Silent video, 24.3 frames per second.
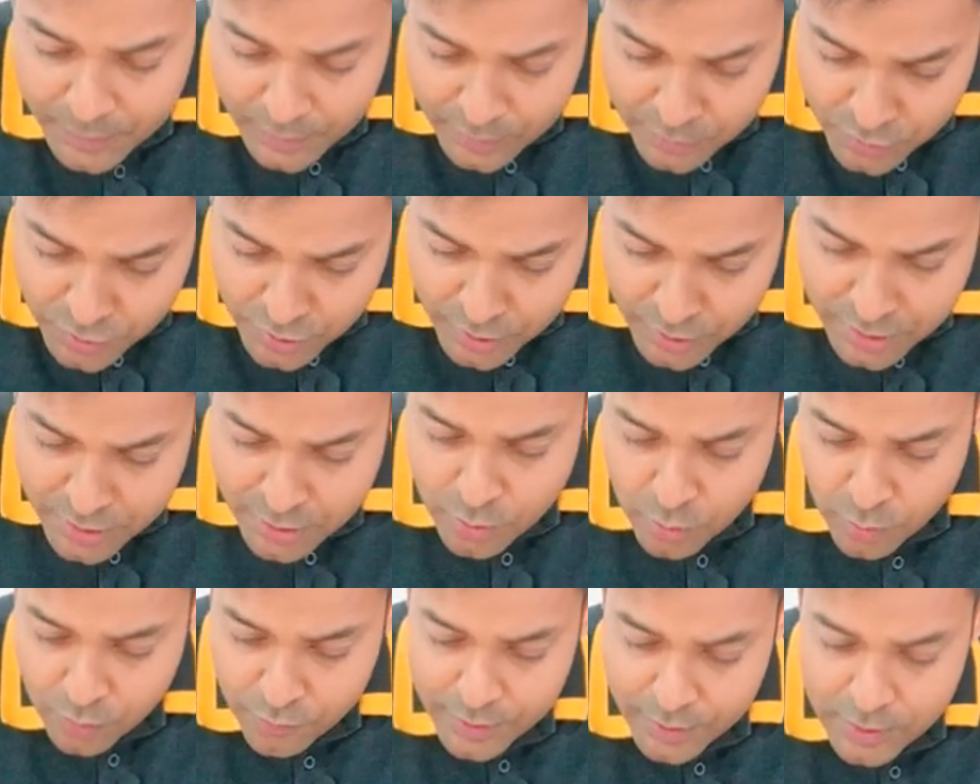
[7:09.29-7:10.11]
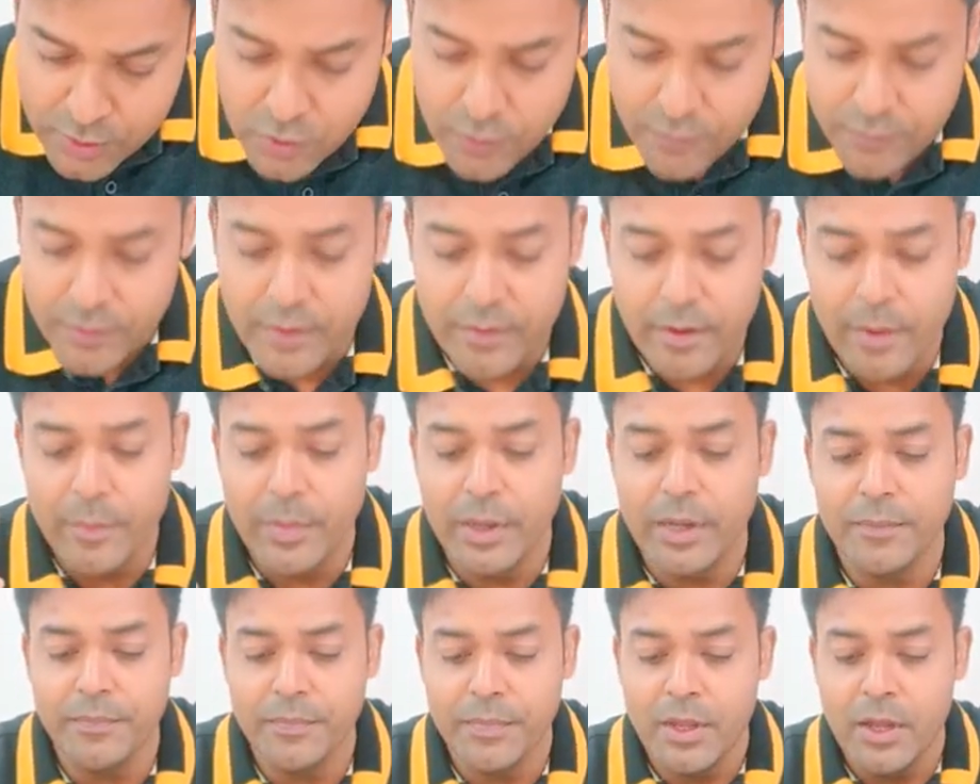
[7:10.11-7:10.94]
Just look 1st of
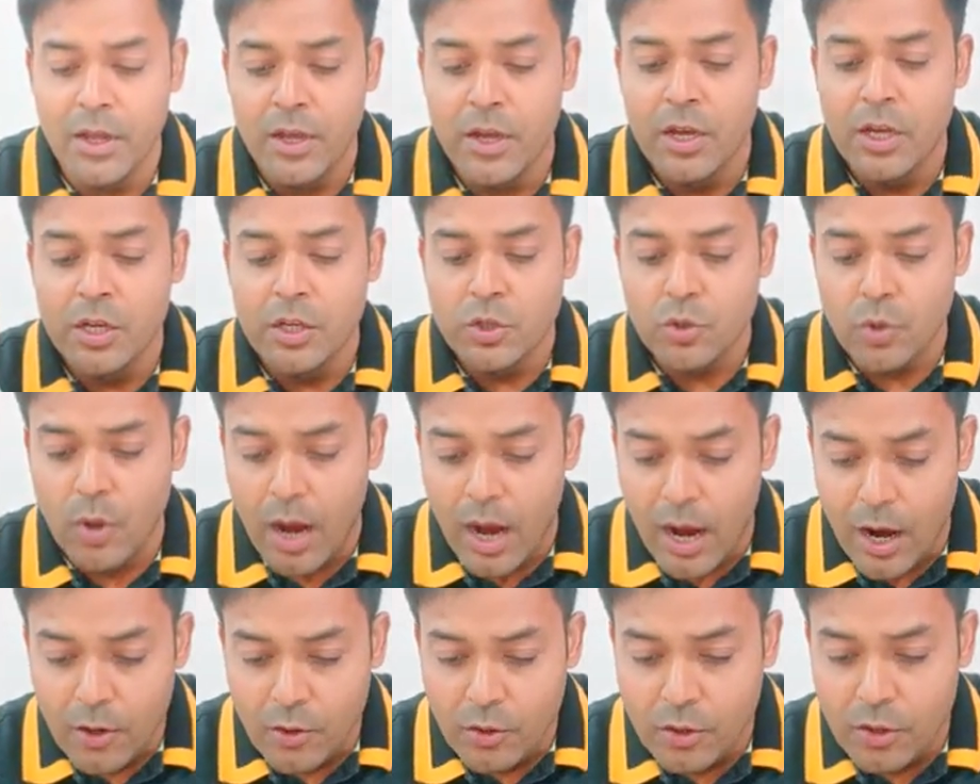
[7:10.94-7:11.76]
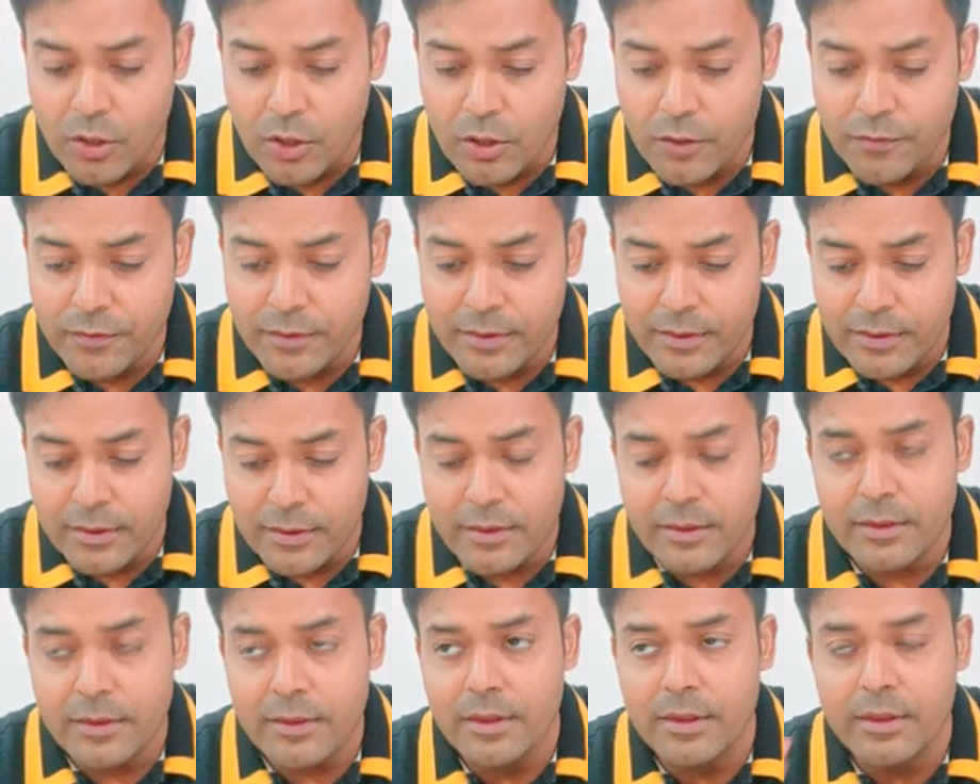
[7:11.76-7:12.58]
November. So out of
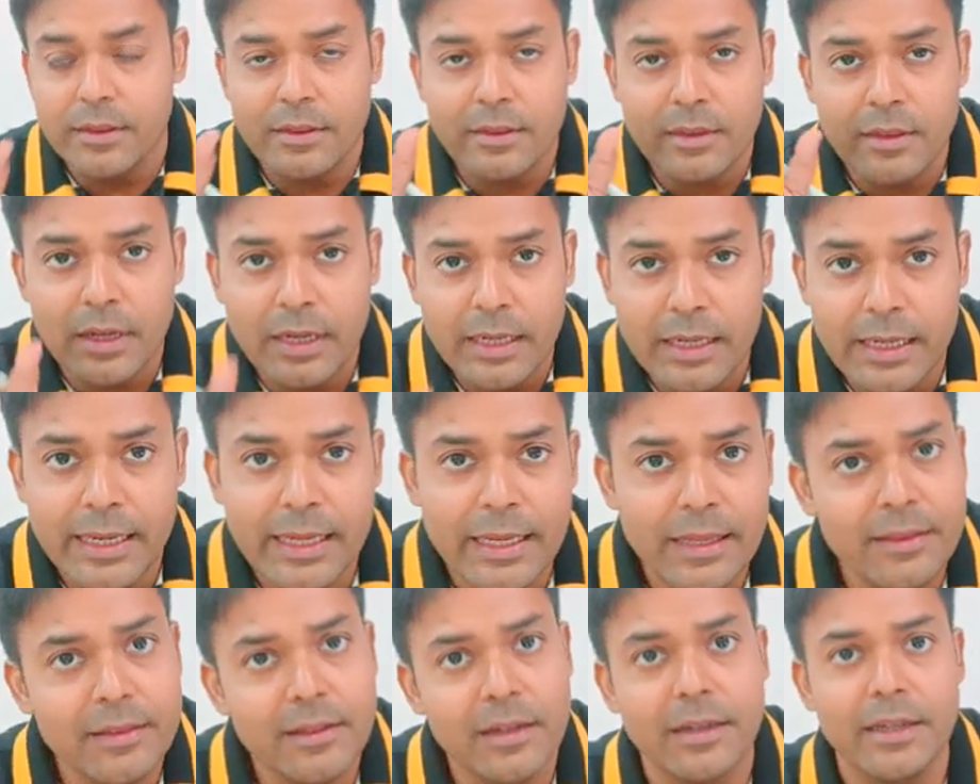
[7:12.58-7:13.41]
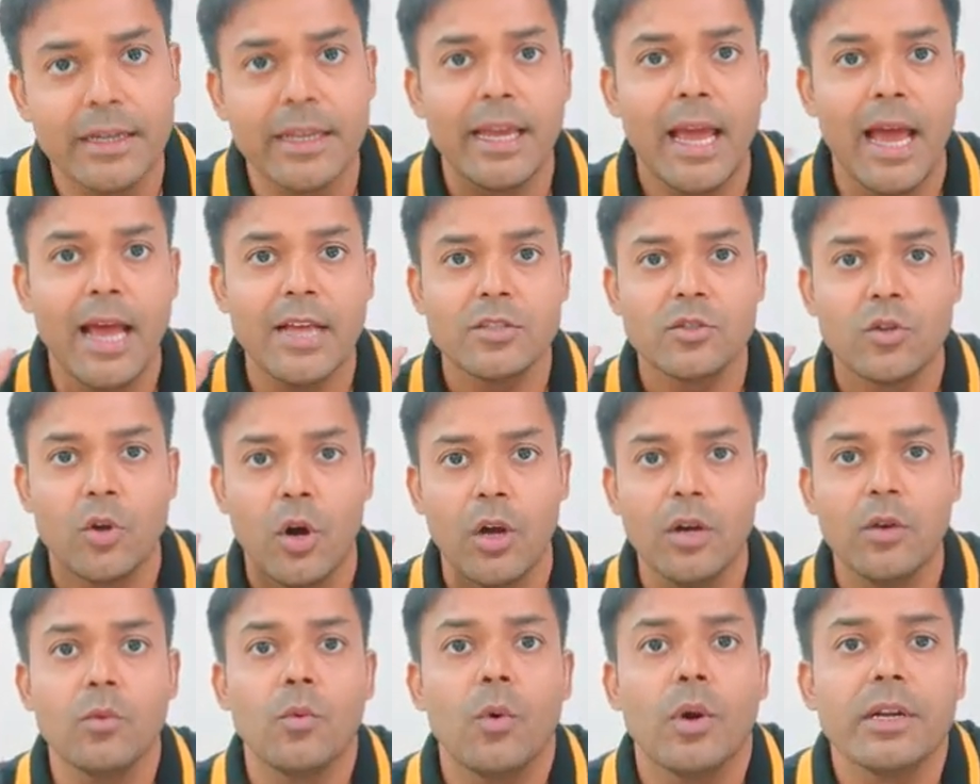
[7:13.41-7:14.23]
30 has
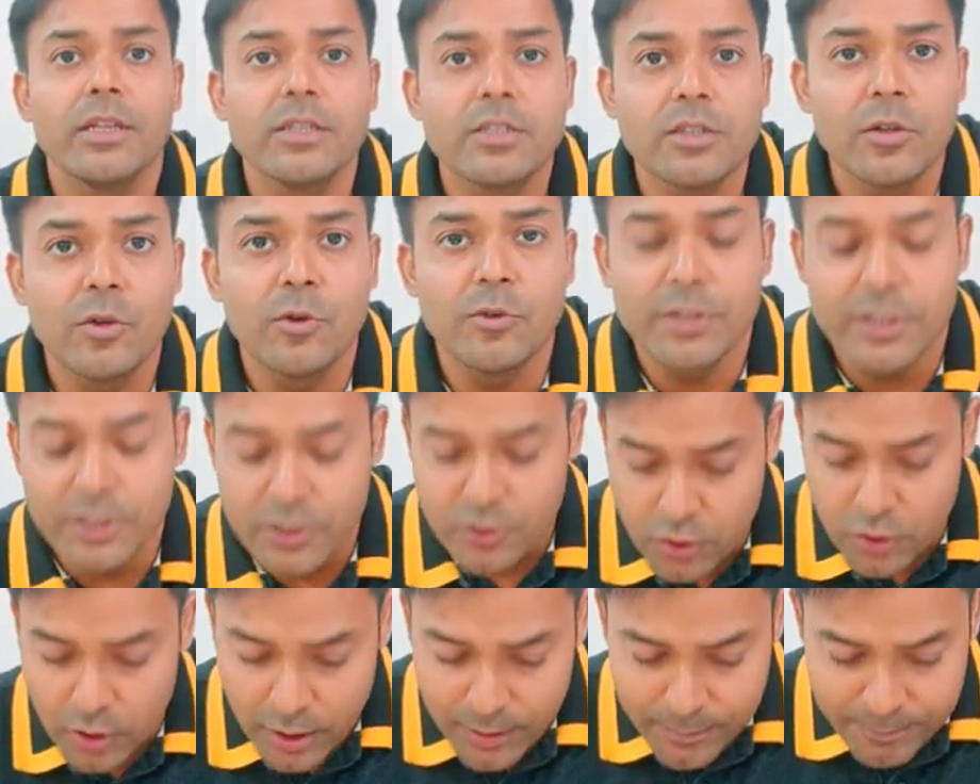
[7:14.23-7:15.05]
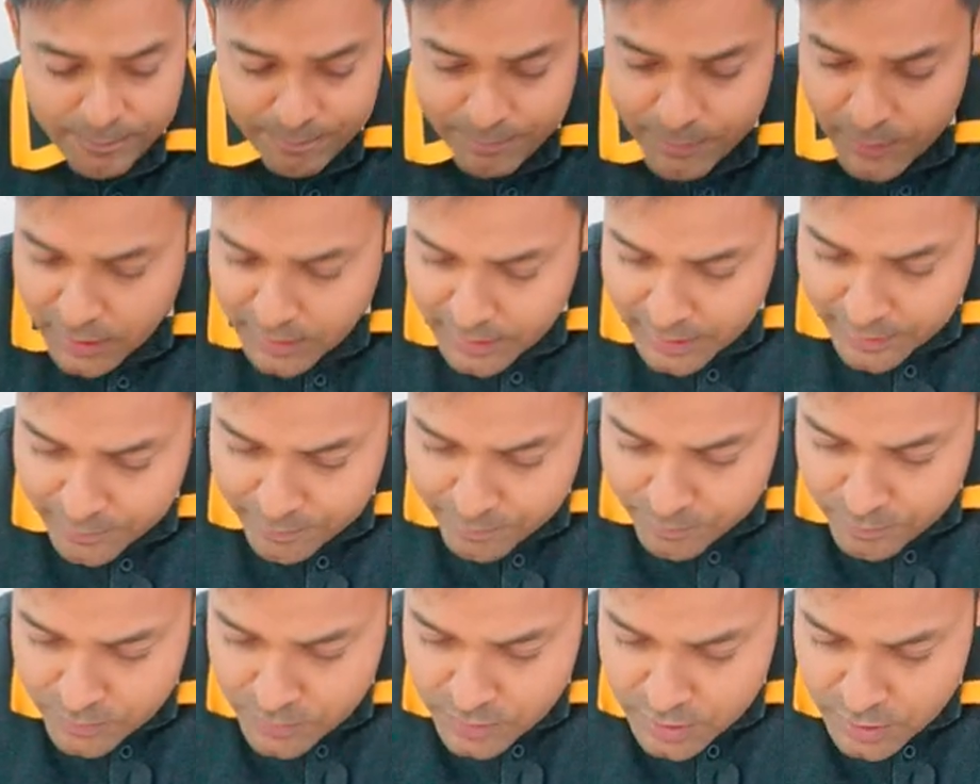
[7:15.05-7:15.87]
gone. What is closing stock? Nothing,
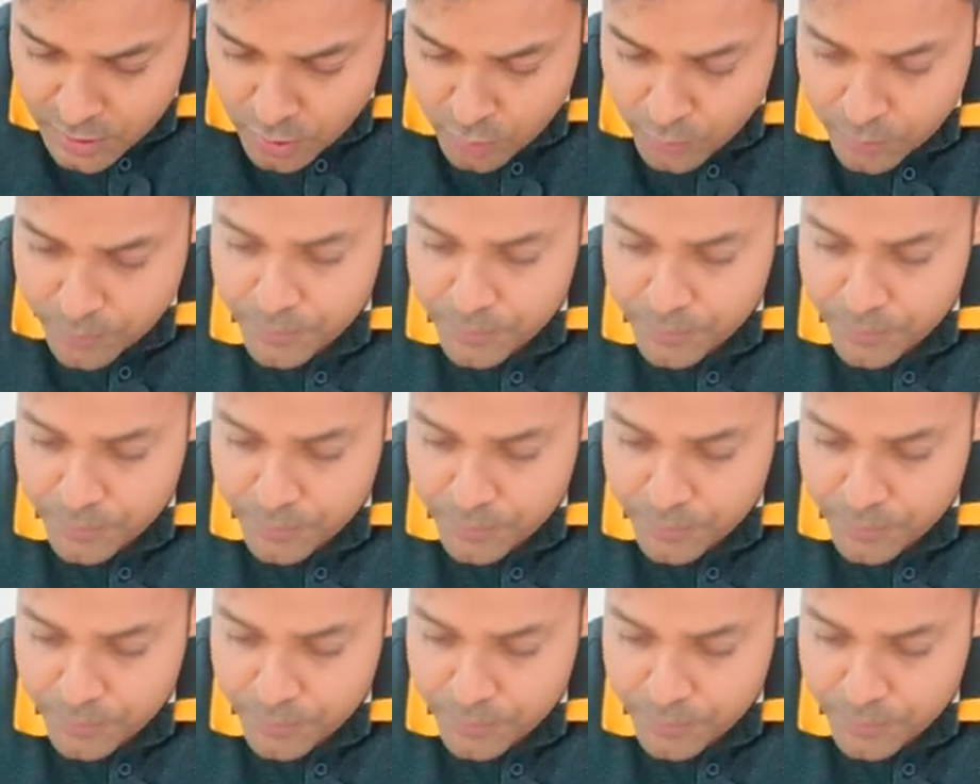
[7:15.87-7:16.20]
0.